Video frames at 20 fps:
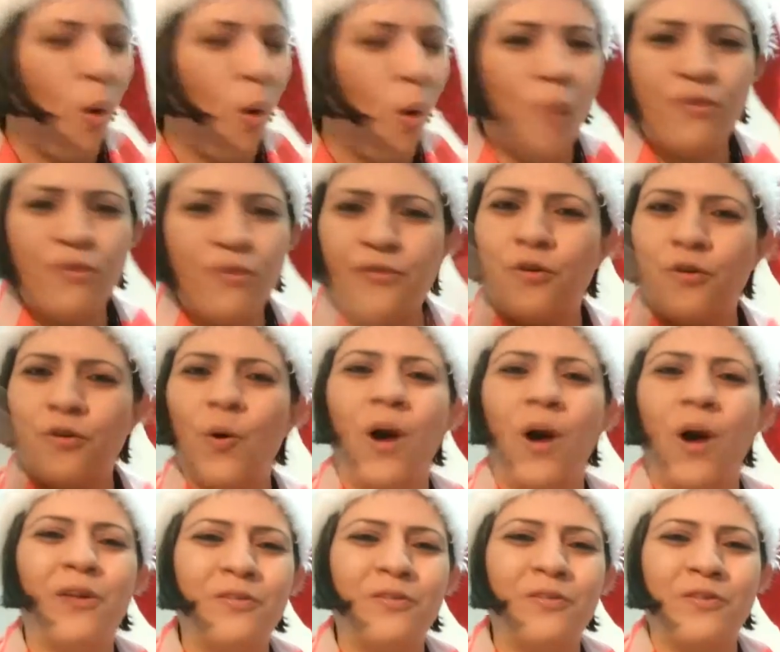overflow
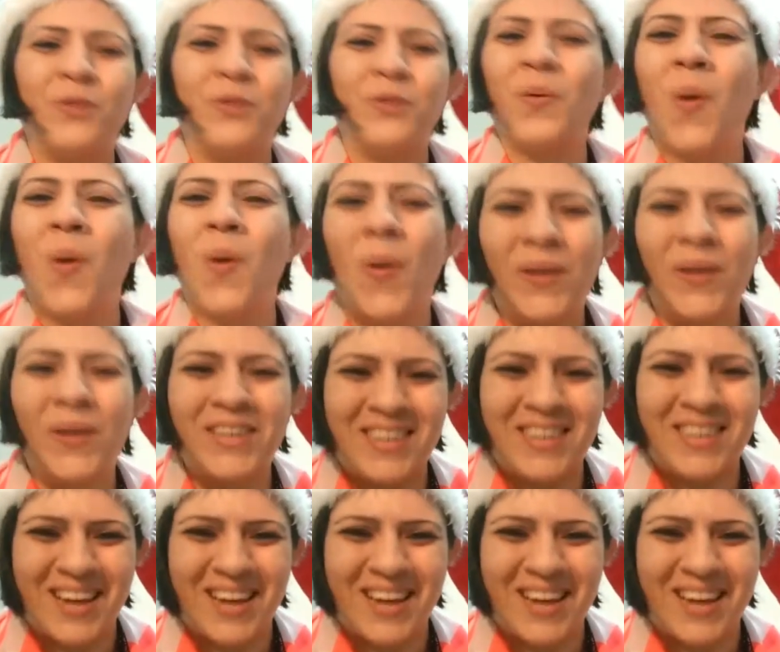out of you all the